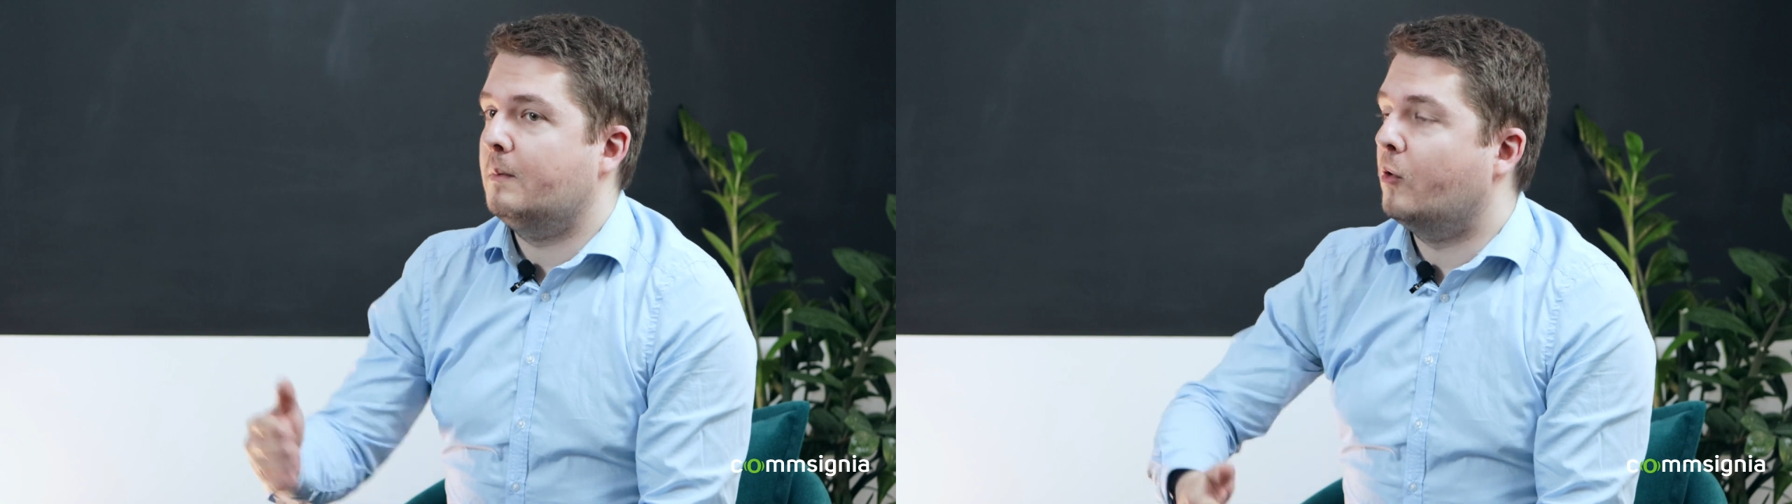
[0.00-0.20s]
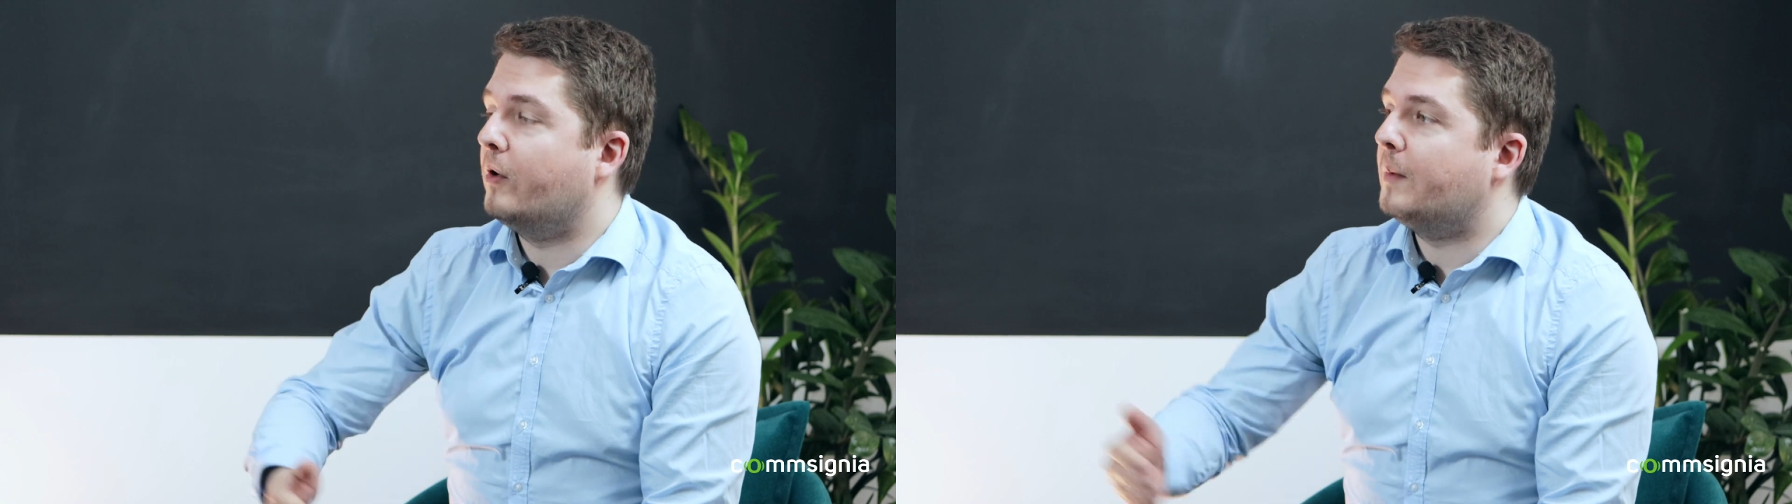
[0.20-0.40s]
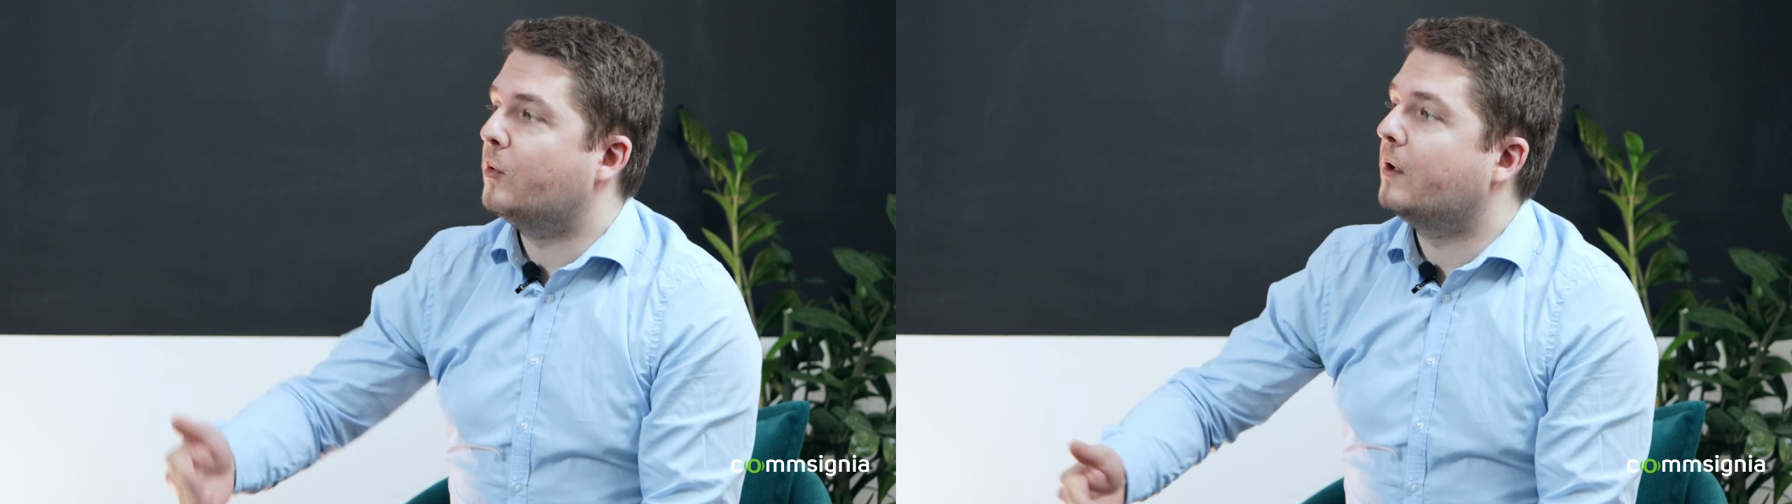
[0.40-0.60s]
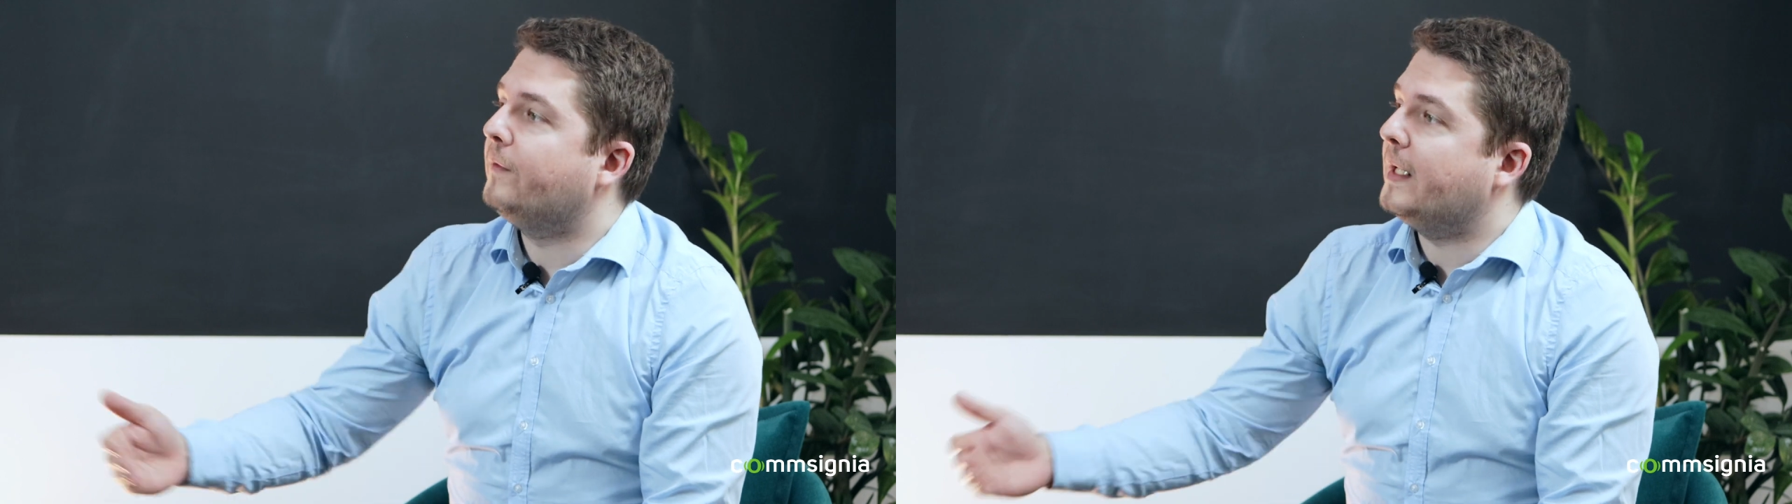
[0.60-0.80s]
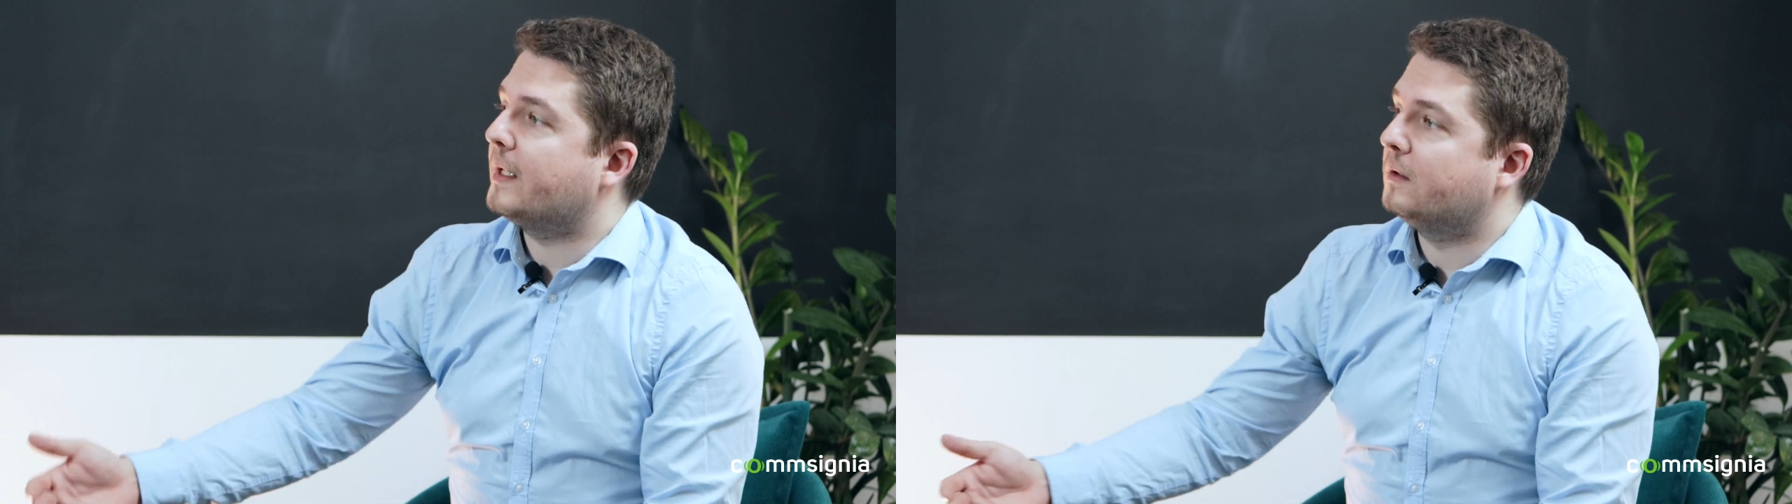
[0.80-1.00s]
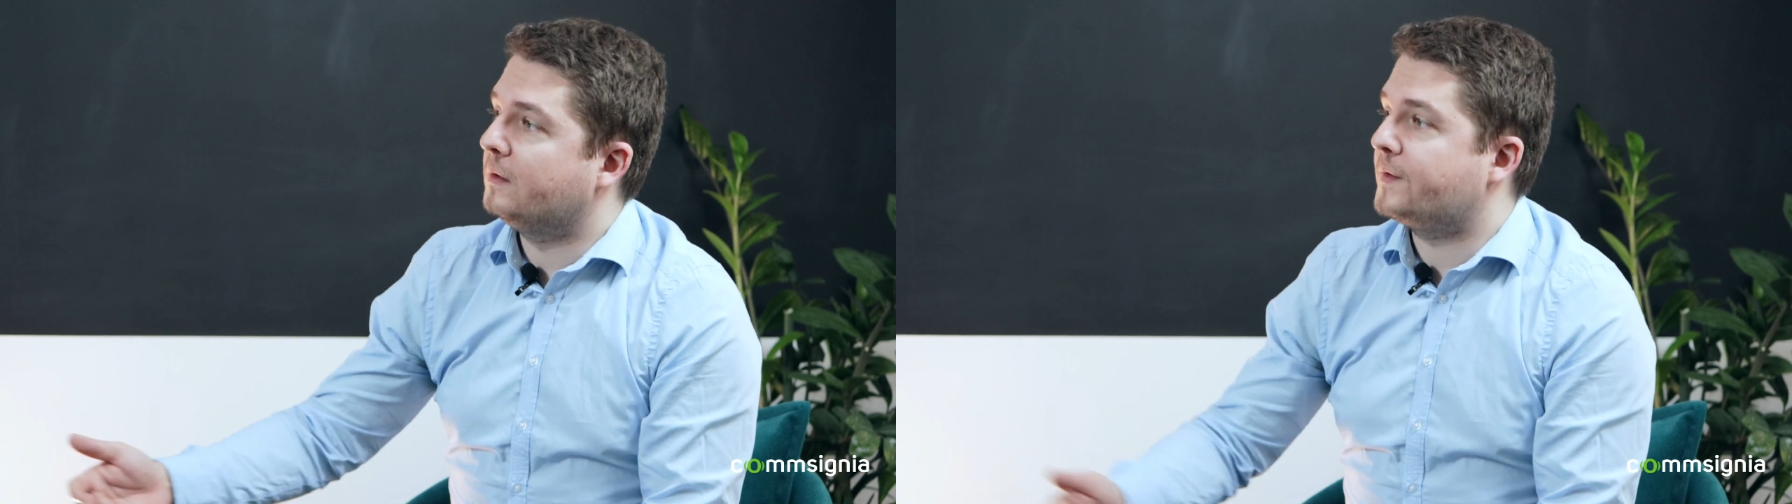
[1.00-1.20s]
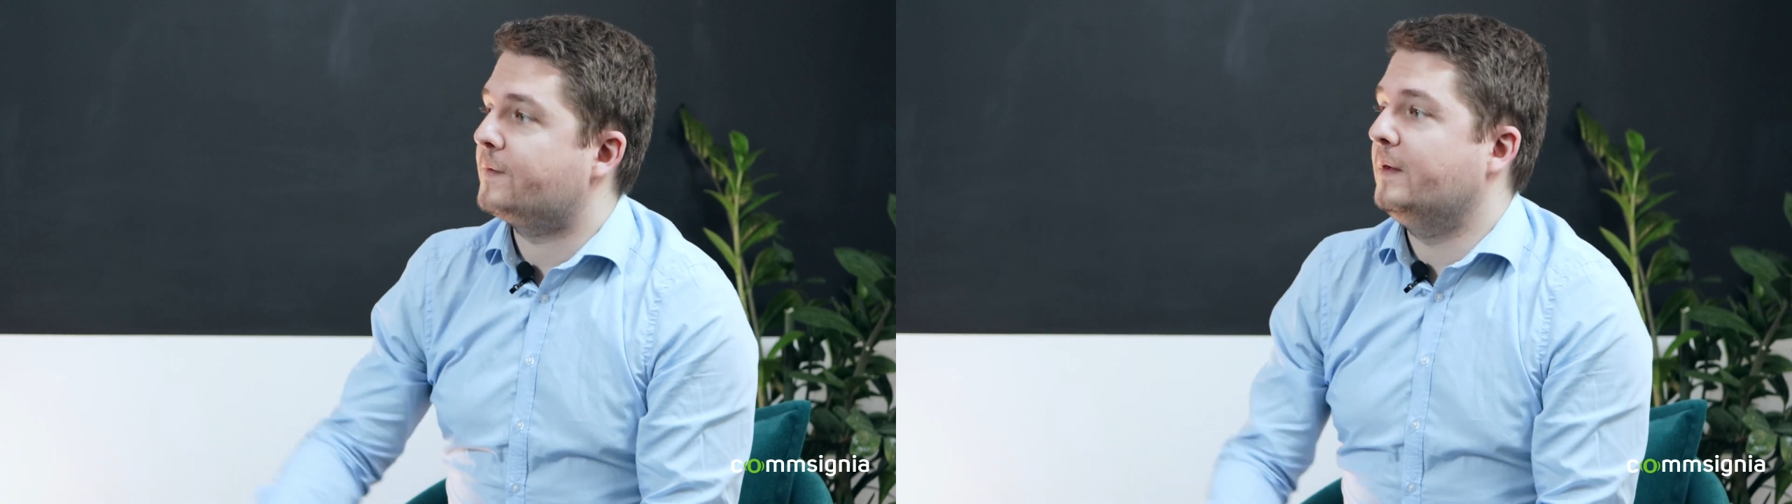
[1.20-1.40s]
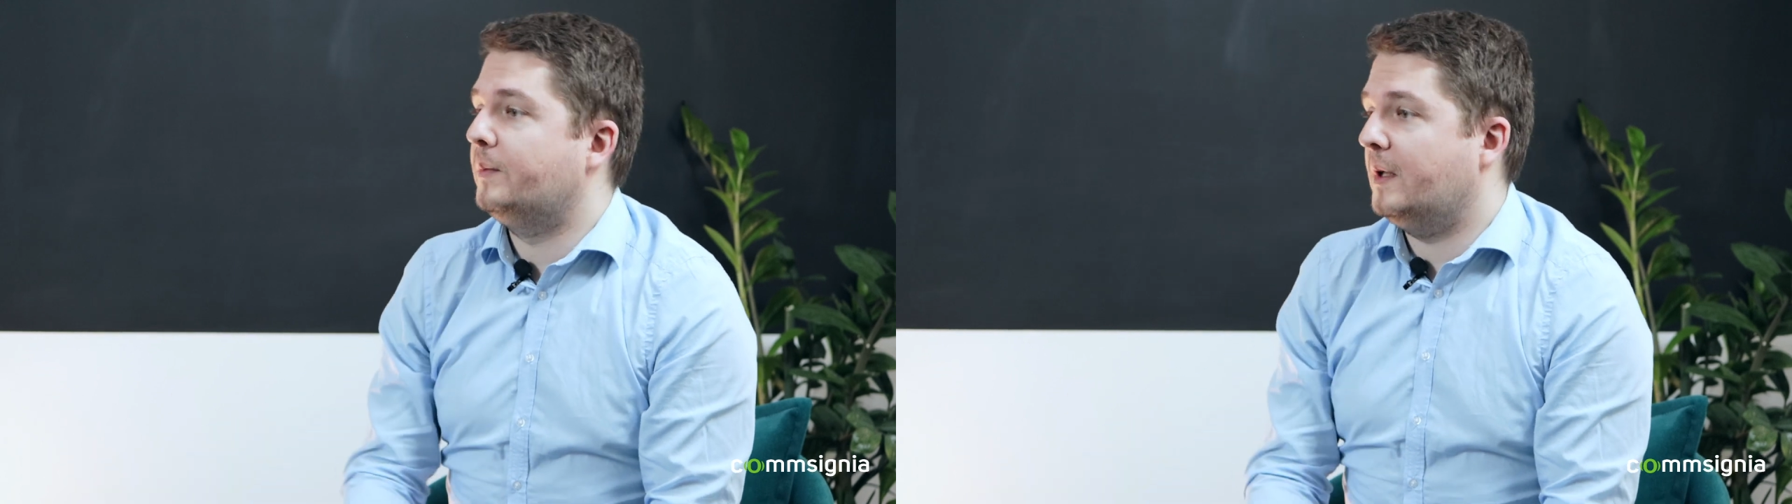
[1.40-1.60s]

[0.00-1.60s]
more and more vehicles will